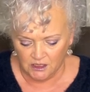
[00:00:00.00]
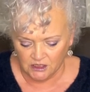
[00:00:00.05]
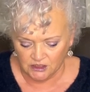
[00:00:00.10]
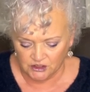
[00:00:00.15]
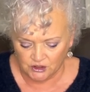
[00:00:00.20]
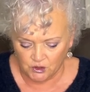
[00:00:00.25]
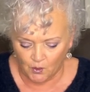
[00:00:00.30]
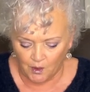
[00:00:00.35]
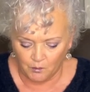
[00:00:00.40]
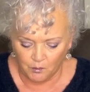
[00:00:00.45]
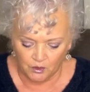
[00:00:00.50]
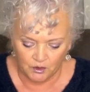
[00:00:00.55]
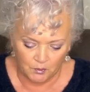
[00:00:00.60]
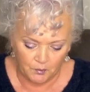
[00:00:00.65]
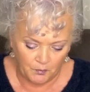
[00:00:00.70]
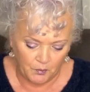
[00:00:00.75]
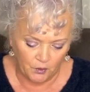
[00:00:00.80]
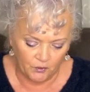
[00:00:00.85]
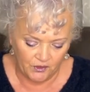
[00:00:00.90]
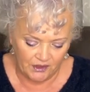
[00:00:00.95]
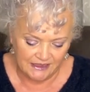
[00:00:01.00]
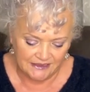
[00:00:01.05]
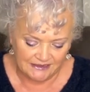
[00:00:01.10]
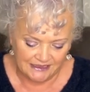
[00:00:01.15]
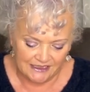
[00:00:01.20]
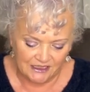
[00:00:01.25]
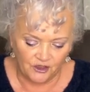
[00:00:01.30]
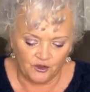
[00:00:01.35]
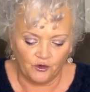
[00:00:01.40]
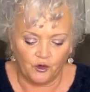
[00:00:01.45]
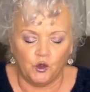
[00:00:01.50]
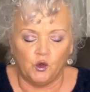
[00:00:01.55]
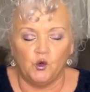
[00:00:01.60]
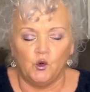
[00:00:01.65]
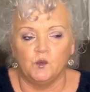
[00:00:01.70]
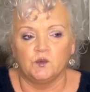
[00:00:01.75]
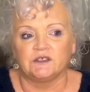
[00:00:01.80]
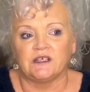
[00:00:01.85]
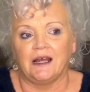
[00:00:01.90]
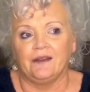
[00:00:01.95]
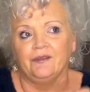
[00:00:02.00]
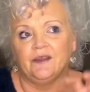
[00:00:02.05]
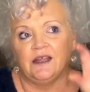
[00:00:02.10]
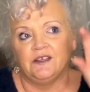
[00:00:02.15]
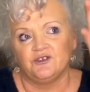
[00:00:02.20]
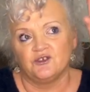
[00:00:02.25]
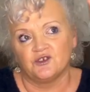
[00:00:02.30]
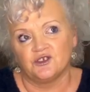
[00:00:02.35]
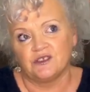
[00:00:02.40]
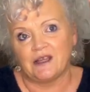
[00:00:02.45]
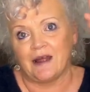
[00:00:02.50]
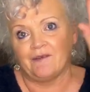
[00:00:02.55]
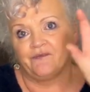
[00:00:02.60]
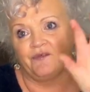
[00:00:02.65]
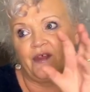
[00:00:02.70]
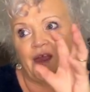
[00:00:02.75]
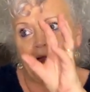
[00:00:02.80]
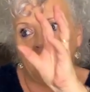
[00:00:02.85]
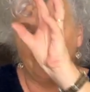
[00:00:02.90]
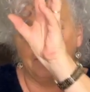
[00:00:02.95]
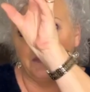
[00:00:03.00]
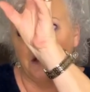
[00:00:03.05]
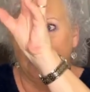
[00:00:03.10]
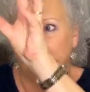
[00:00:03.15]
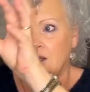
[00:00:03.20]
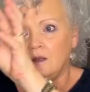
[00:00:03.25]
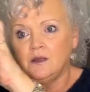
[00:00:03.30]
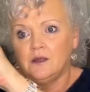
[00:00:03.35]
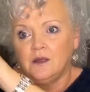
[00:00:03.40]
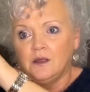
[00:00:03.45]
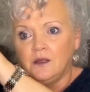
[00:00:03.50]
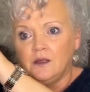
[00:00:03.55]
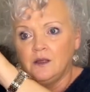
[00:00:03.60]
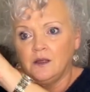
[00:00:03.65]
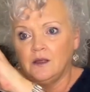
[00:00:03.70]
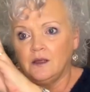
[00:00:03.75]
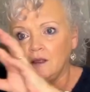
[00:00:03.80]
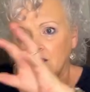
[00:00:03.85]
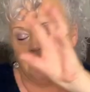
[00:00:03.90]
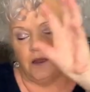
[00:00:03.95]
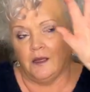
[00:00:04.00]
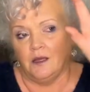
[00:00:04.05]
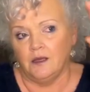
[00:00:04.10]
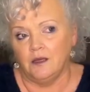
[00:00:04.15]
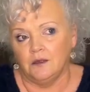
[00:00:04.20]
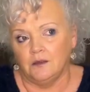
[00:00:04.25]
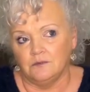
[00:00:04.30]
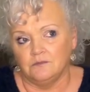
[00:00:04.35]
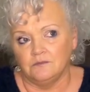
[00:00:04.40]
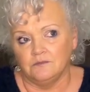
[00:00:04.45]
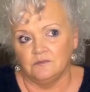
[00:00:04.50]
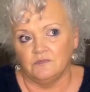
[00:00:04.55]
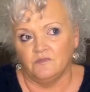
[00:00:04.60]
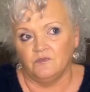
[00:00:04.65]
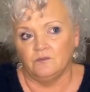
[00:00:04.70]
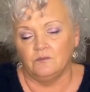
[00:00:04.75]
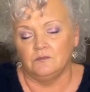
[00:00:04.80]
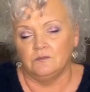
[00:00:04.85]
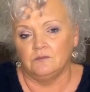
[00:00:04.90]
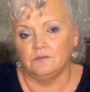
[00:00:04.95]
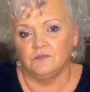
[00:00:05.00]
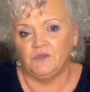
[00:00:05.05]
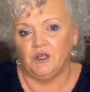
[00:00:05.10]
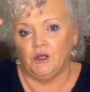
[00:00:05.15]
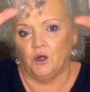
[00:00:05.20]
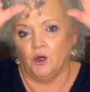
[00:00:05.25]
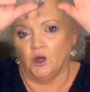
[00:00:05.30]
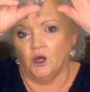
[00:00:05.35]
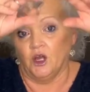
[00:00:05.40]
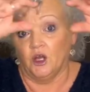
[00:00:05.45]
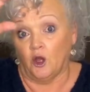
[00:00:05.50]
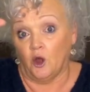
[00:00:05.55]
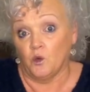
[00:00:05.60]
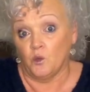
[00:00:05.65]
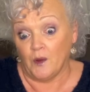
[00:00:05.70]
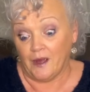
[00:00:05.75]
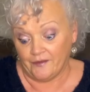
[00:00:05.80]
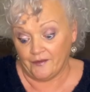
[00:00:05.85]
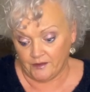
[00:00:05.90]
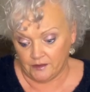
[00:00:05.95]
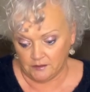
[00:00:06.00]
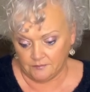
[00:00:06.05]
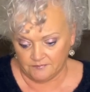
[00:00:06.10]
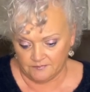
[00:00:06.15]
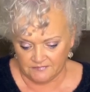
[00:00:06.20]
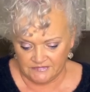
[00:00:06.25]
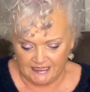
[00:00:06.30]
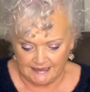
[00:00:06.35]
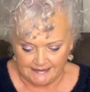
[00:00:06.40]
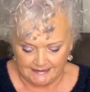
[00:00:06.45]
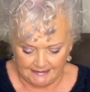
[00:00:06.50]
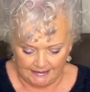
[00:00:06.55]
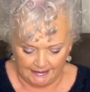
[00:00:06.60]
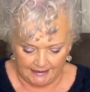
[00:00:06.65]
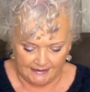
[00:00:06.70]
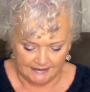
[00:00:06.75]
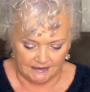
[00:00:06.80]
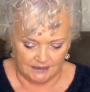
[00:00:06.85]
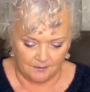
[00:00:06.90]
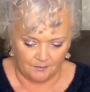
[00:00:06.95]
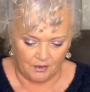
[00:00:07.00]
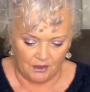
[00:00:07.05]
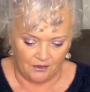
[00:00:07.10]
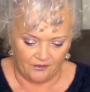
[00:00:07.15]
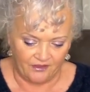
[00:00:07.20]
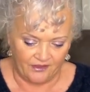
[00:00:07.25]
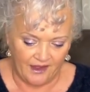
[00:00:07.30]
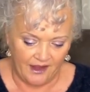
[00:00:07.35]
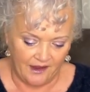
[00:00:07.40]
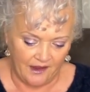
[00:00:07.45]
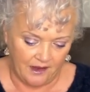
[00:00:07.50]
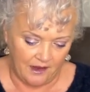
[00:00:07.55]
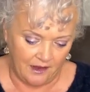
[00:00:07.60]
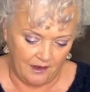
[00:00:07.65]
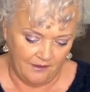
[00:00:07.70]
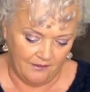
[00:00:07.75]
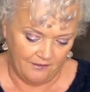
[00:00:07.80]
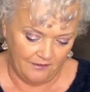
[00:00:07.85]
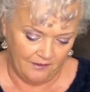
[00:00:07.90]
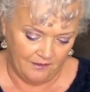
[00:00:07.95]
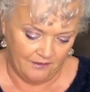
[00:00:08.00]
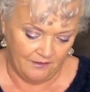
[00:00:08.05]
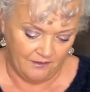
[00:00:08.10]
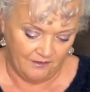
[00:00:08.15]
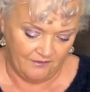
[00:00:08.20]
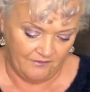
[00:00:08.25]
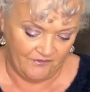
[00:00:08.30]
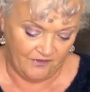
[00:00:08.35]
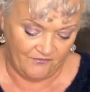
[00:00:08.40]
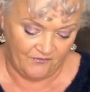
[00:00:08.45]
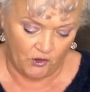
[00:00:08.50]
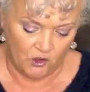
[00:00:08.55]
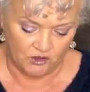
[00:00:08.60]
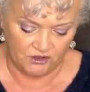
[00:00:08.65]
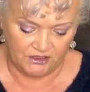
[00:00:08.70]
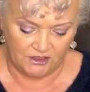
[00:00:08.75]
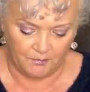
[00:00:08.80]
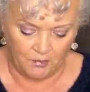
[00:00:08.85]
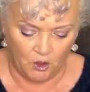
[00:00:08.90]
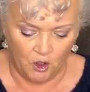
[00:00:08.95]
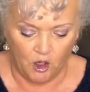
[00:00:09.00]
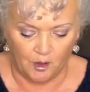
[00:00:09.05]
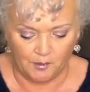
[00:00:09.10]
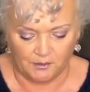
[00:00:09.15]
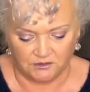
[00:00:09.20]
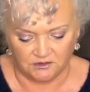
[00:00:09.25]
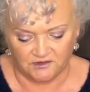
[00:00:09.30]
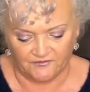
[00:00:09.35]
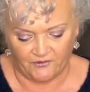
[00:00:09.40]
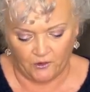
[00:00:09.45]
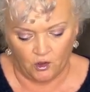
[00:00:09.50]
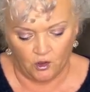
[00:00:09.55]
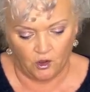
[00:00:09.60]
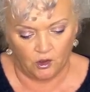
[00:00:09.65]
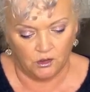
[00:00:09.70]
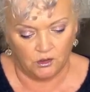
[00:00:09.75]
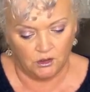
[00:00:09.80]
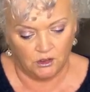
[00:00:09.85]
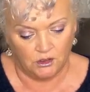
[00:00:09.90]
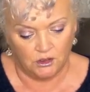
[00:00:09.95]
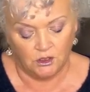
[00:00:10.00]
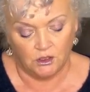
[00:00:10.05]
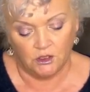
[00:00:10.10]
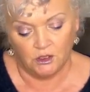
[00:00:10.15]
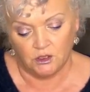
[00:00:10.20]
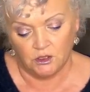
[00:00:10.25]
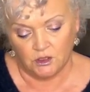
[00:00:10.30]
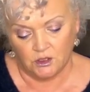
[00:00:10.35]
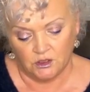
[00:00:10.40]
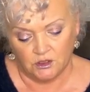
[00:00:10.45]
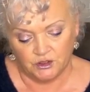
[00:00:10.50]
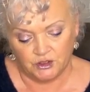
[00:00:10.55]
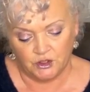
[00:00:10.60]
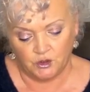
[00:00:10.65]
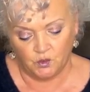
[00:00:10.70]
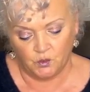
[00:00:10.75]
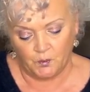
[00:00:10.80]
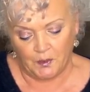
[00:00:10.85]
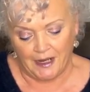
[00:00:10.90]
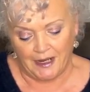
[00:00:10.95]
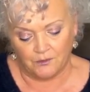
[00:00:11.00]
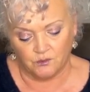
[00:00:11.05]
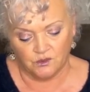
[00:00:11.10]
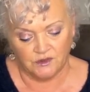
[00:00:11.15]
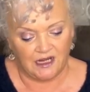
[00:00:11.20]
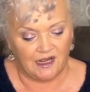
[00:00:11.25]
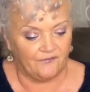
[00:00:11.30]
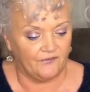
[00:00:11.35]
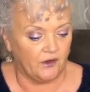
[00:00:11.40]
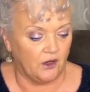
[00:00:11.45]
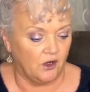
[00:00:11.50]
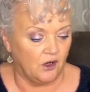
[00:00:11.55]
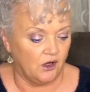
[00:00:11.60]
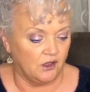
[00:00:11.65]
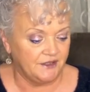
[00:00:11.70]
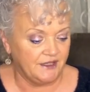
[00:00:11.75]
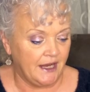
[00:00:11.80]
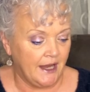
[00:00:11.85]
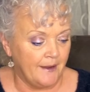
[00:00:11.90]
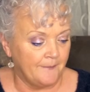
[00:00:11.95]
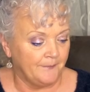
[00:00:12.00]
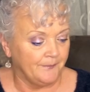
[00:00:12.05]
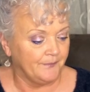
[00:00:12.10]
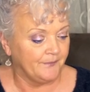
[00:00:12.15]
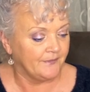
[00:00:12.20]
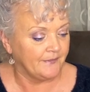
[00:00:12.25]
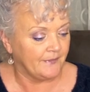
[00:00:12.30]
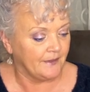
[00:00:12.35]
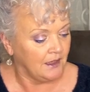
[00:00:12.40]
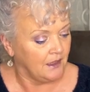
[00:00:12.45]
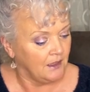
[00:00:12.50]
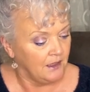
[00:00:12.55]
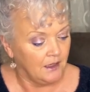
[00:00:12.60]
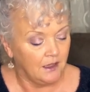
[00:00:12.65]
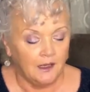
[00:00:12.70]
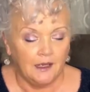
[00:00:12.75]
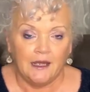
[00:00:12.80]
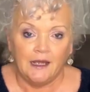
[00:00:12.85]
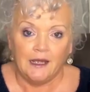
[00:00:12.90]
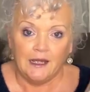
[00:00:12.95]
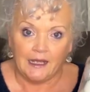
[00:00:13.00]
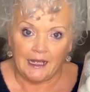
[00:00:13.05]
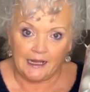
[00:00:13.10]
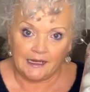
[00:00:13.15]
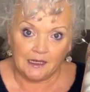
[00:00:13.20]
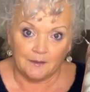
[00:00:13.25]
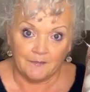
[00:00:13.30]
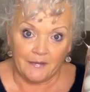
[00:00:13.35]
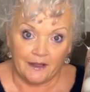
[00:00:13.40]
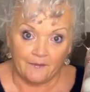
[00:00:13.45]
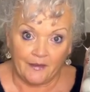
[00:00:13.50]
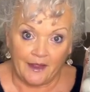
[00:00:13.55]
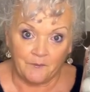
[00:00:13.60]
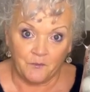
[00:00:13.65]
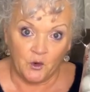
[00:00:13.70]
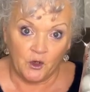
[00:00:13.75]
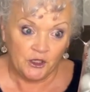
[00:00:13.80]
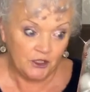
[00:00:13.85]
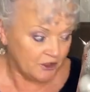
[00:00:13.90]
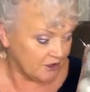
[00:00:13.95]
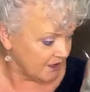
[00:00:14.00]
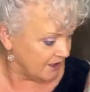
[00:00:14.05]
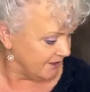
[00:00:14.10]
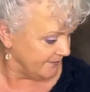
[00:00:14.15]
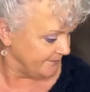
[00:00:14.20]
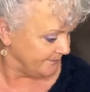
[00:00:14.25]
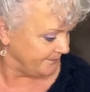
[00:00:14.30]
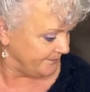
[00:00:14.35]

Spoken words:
So I'm going to put these in groups and then just have them, you know, along where the tinsel is. But they, for 40 baubles for £2, I thought, yeah, I can make them work.